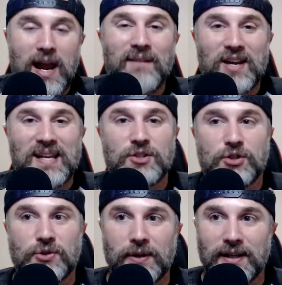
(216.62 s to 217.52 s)
We have a
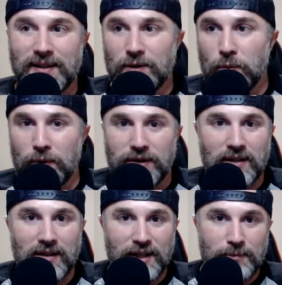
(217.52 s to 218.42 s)
history with the
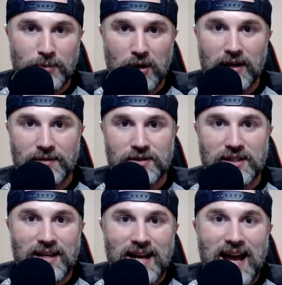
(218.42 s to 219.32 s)
Atlanta
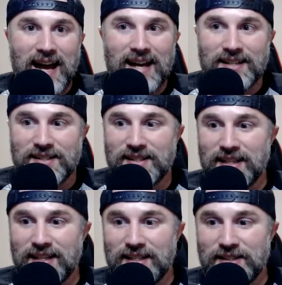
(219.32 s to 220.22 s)
Braves as
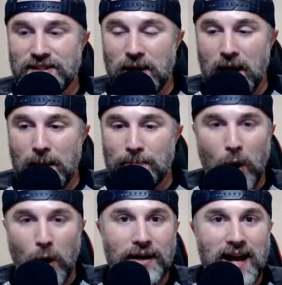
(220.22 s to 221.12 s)
these
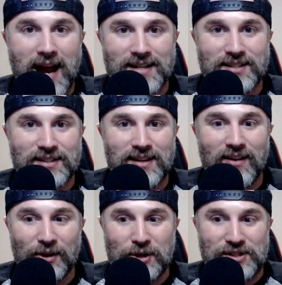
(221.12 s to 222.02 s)
broadcasts
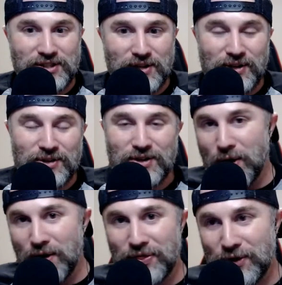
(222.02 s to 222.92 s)
are concerned
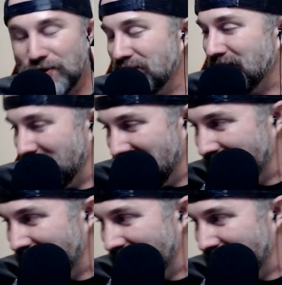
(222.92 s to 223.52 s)
on Thursday